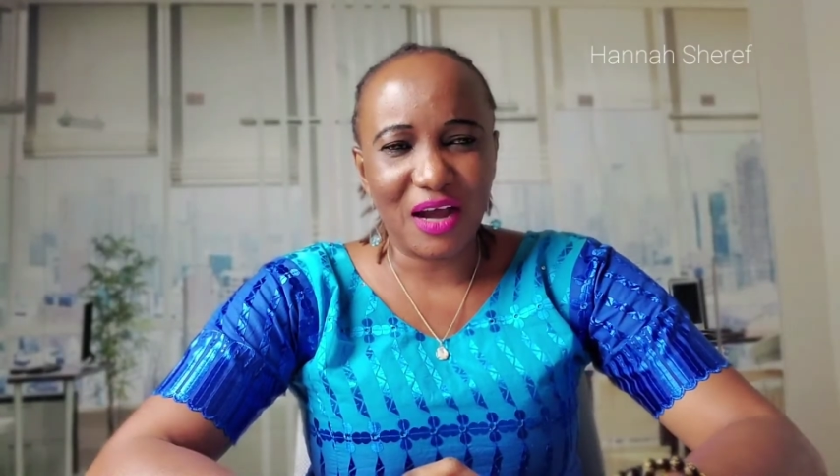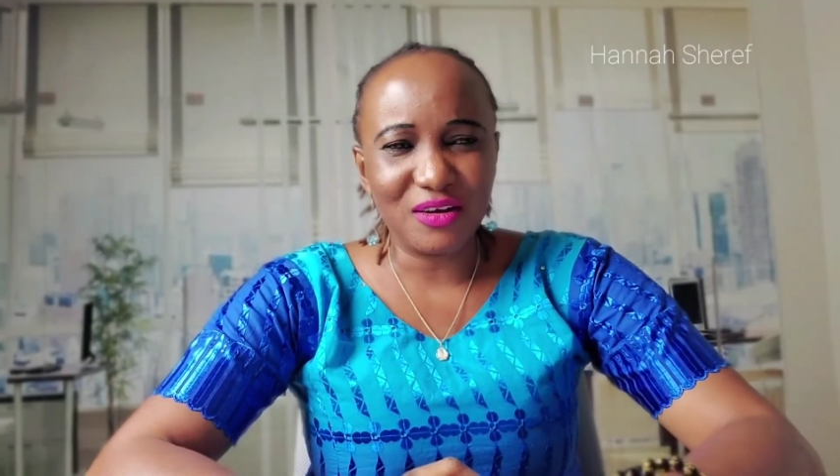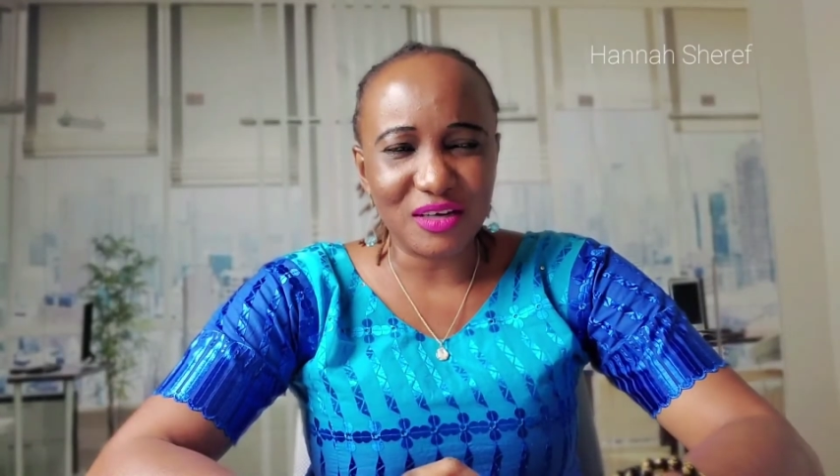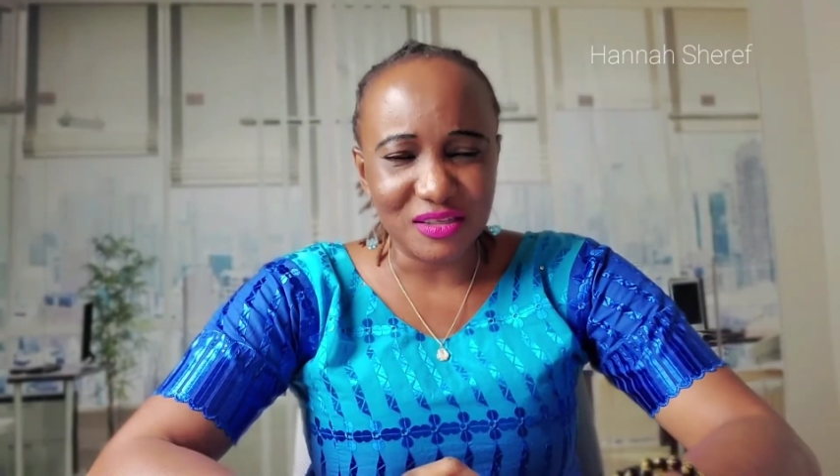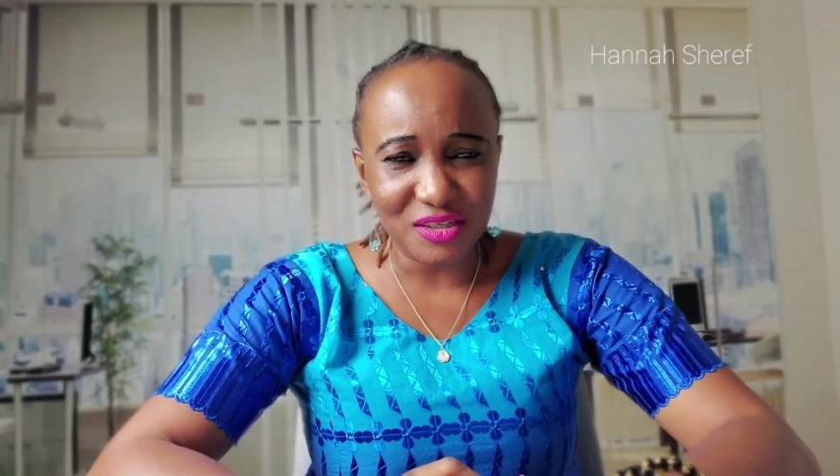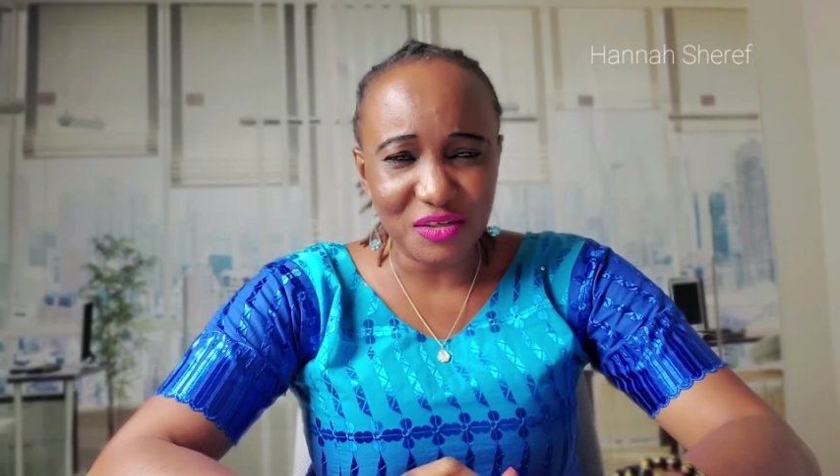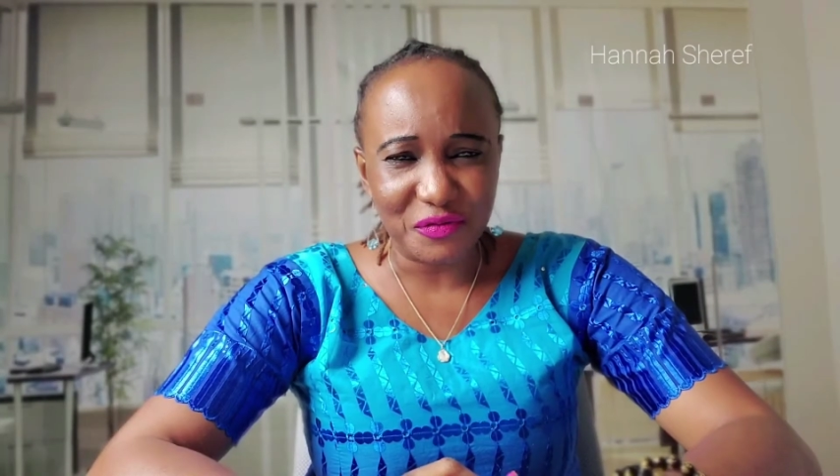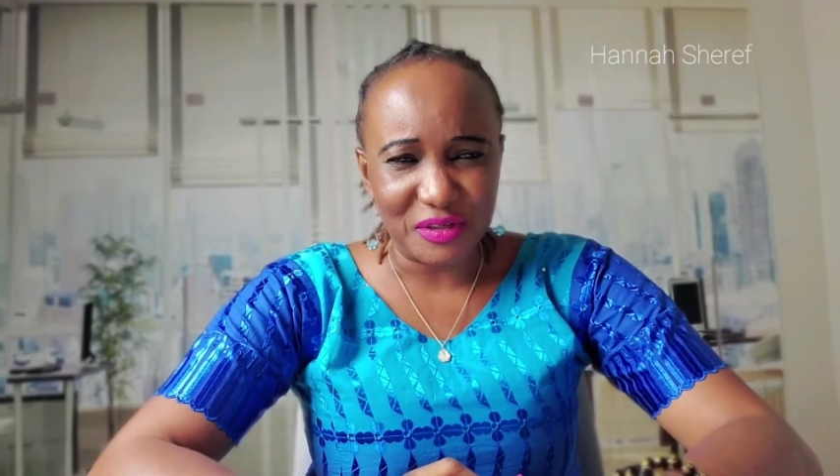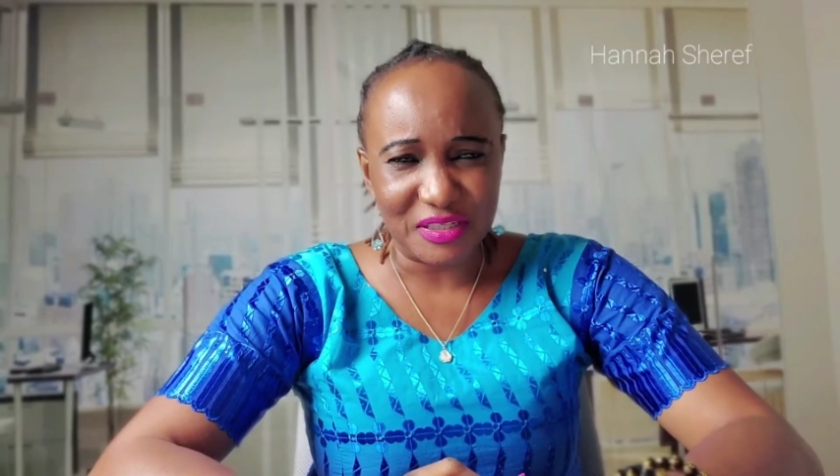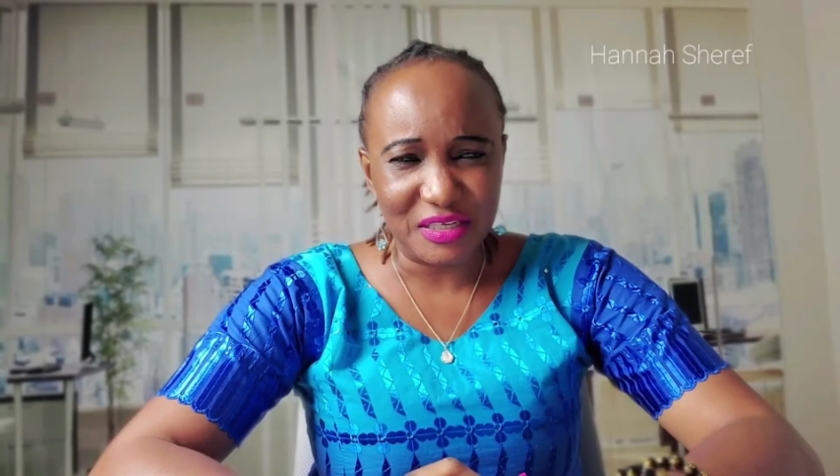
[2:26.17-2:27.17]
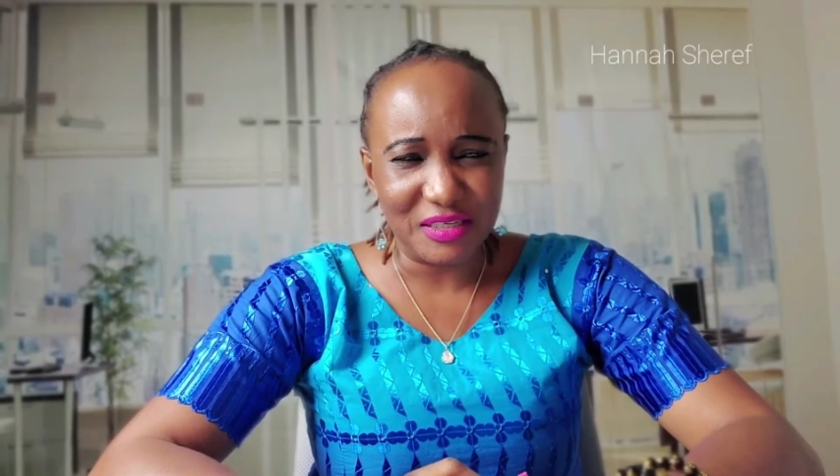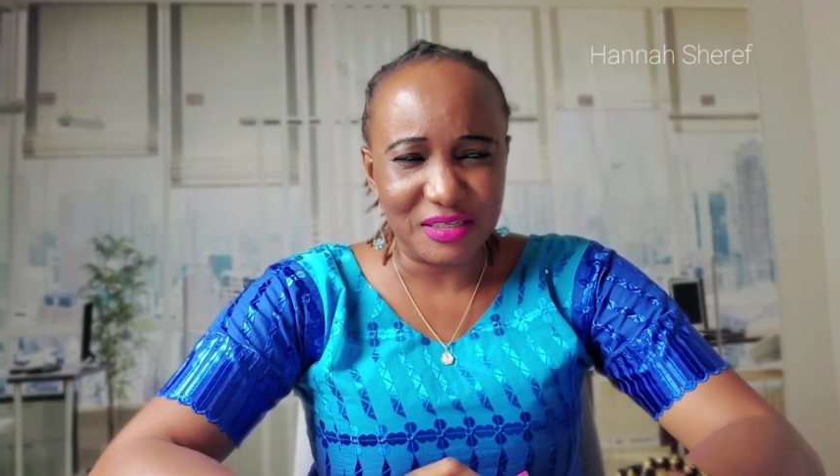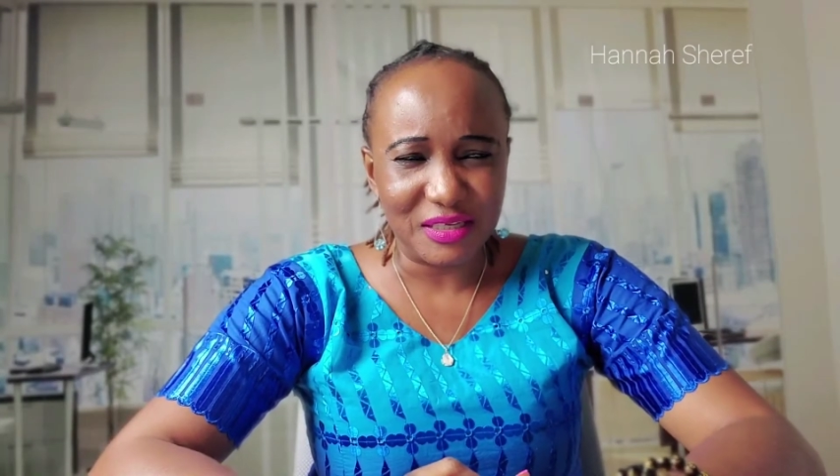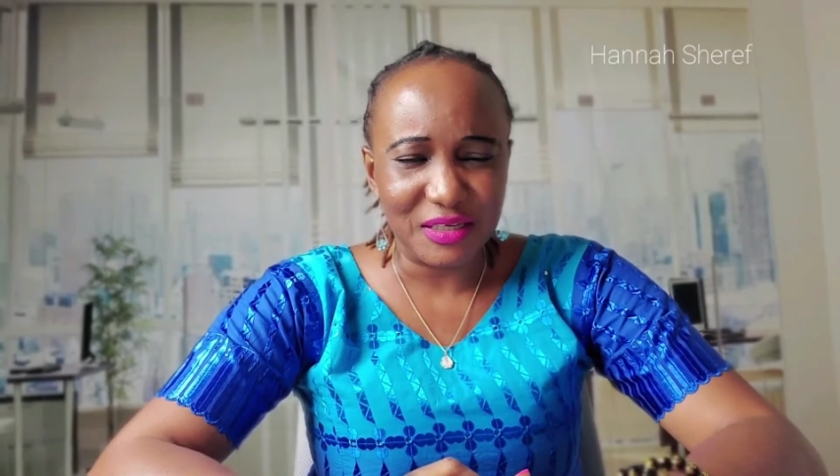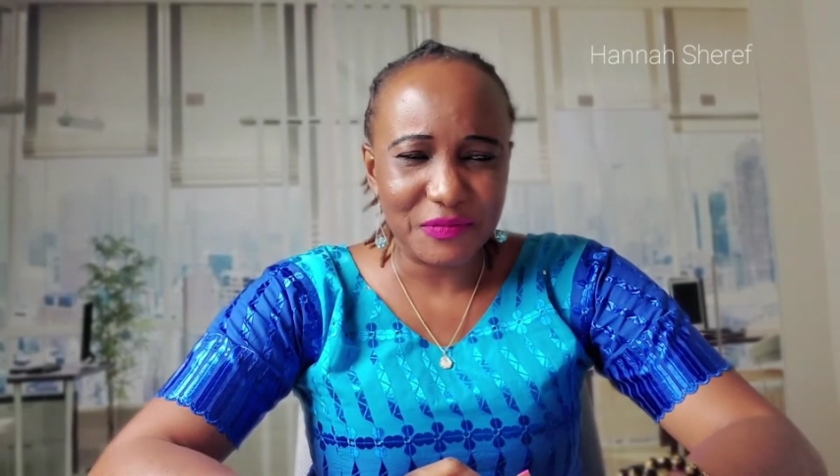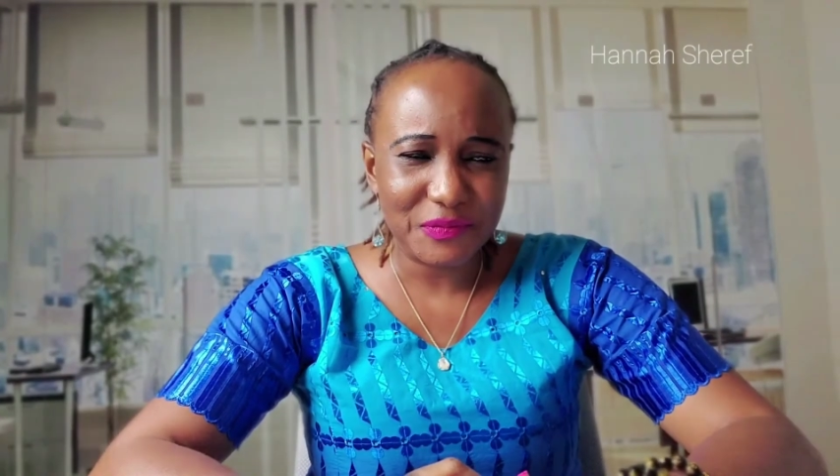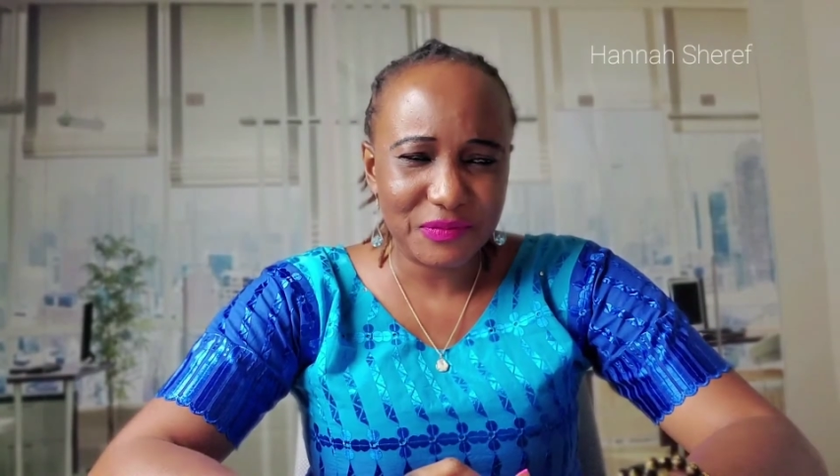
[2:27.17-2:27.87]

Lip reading: will continue for say this again.